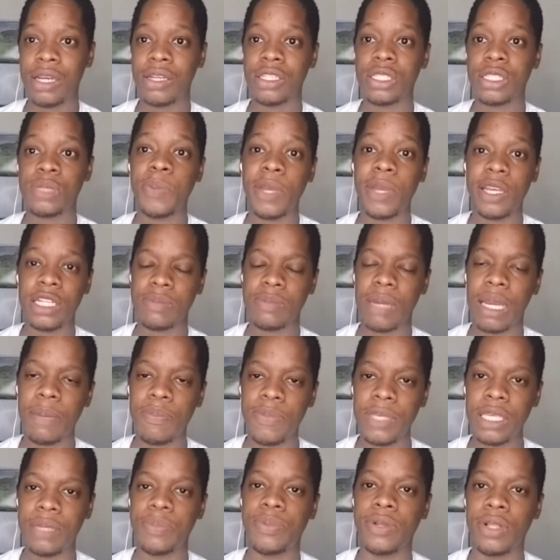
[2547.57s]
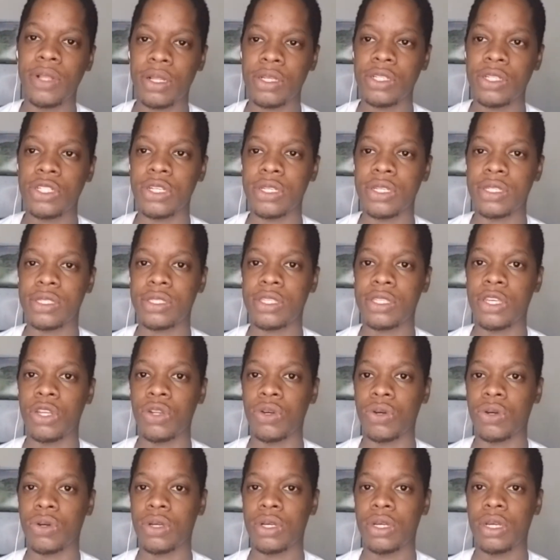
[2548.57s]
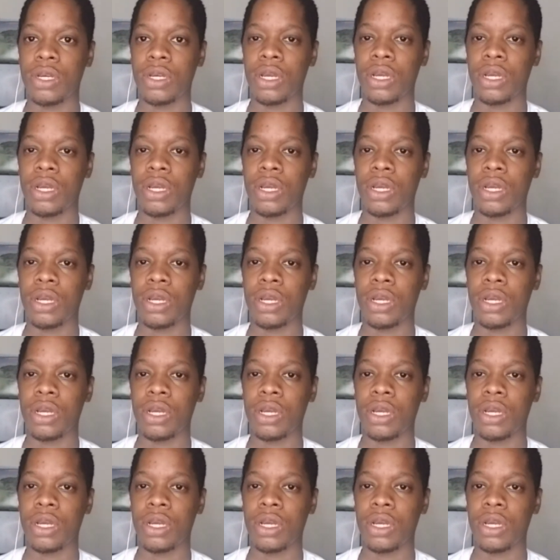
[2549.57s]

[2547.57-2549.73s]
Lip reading: spends by people on just, you know,